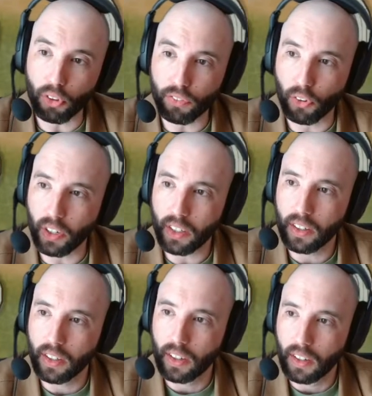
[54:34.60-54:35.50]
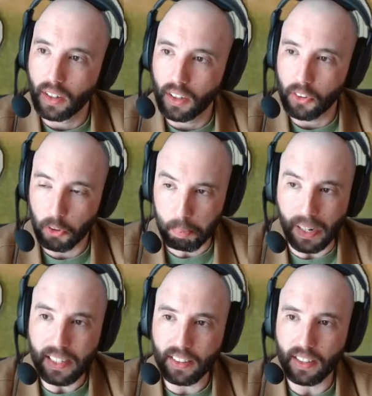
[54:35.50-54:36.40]
for it
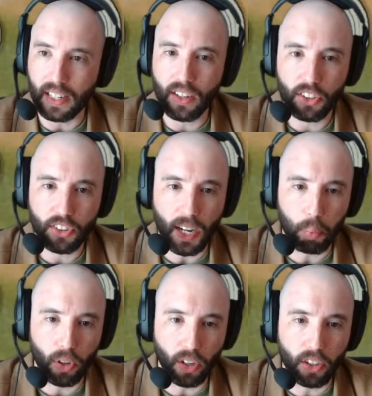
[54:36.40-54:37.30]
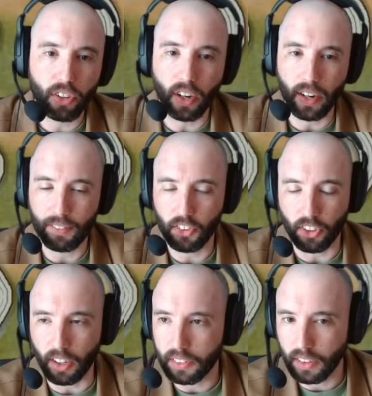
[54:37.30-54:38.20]
spiked it into the top 100 on
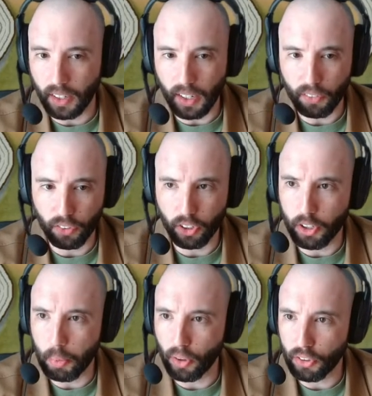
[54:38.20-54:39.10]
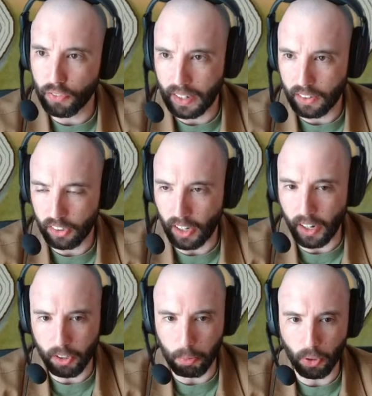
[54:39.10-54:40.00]
Amazon for humorous fantasy
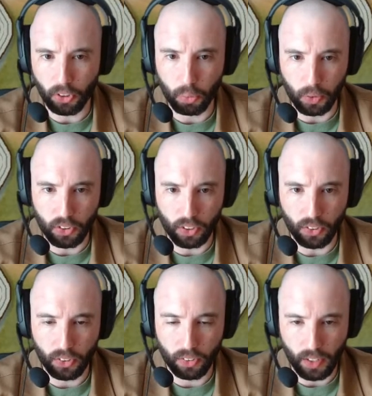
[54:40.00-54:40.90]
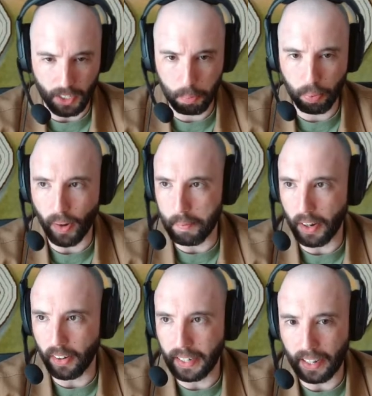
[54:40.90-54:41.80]
audiobooks, which is its
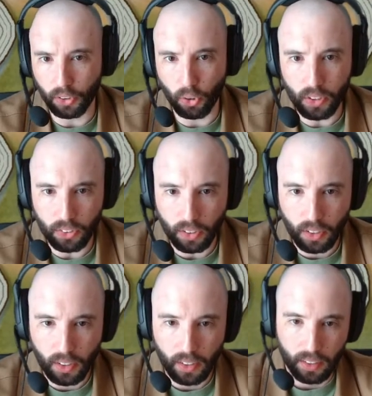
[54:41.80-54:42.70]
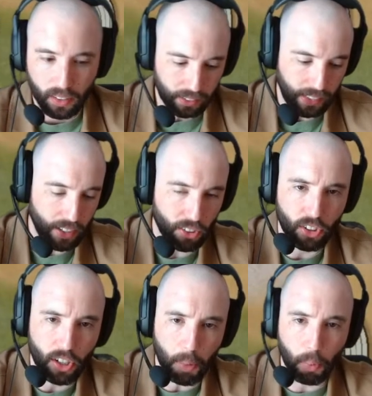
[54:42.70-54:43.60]
primary categories. Like, that is
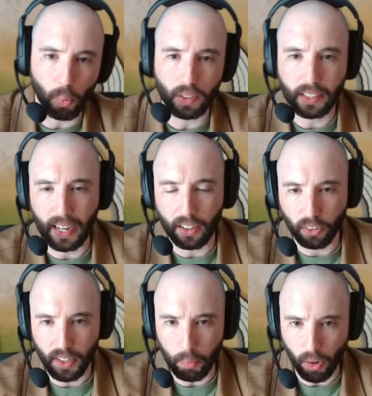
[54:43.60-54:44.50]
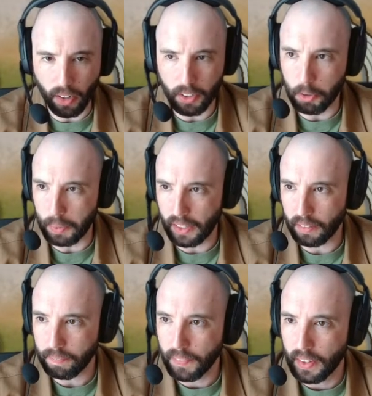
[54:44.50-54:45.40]
the #1 category I wanted it to be
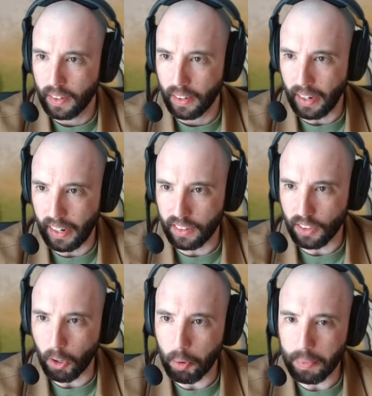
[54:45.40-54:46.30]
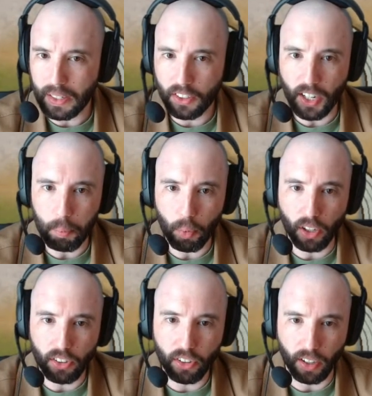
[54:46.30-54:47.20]
in. And y'all put me in the top
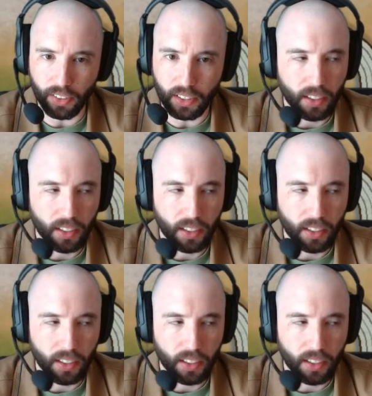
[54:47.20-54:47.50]
100 of it,